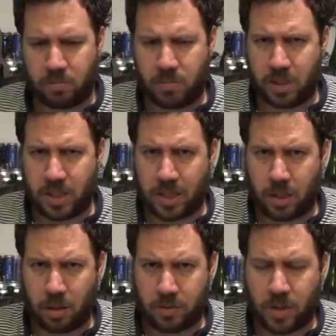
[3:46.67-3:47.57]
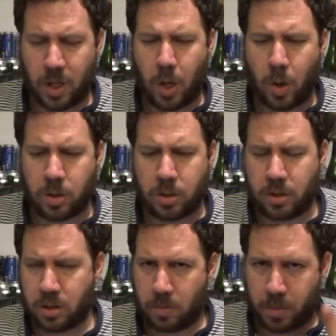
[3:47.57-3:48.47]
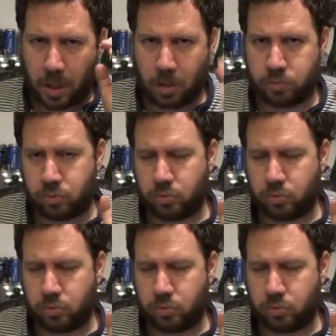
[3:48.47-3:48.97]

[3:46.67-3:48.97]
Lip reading: it ain't gonna last very long, so you're just gonna be like,